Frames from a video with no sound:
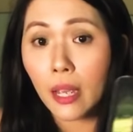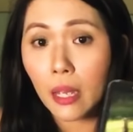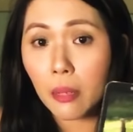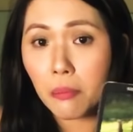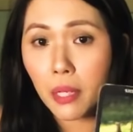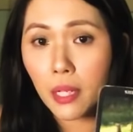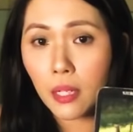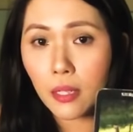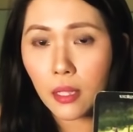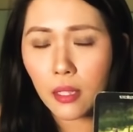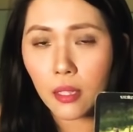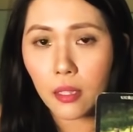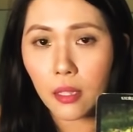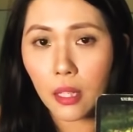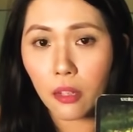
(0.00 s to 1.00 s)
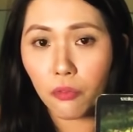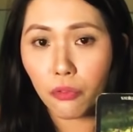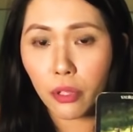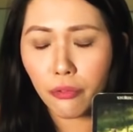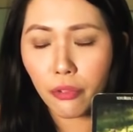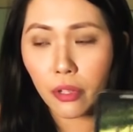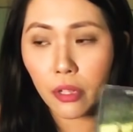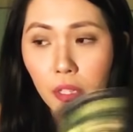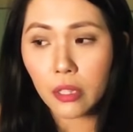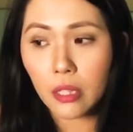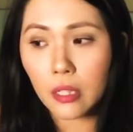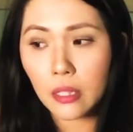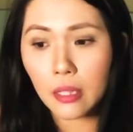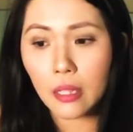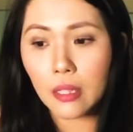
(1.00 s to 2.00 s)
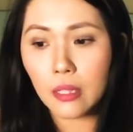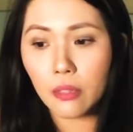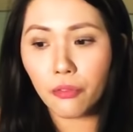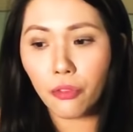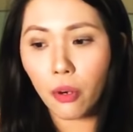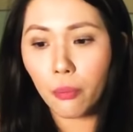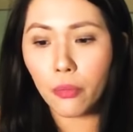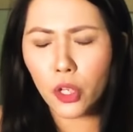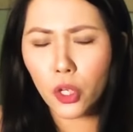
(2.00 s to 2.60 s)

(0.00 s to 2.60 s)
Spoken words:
And because this is in reverse, this is from